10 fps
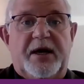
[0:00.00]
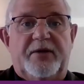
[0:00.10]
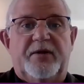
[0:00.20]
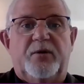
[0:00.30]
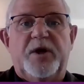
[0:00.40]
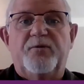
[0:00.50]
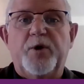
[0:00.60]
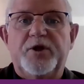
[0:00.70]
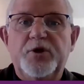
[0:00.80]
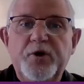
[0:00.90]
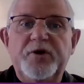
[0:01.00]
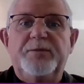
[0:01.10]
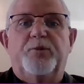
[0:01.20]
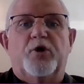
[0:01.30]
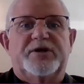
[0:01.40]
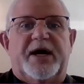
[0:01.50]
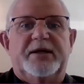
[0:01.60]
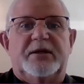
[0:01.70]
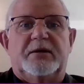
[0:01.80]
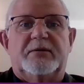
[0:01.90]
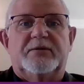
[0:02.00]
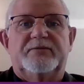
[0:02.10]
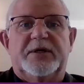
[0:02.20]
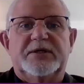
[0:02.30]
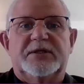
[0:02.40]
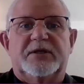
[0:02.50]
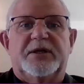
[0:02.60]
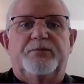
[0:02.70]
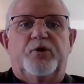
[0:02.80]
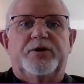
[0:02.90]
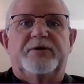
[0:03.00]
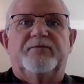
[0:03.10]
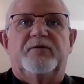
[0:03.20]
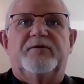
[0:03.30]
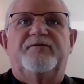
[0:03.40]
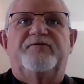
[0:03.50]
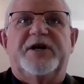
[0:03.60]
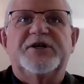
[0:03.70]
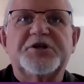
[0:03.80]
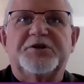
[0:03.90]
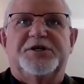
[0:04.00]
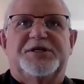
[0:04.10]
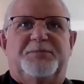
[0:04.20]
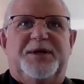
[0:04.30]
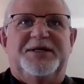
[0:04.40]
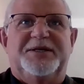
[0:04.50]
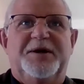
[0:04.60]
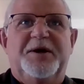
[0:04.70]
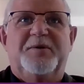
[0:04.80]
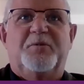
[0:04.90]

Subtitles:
And if we do report writing, functional reporting on a functional disability,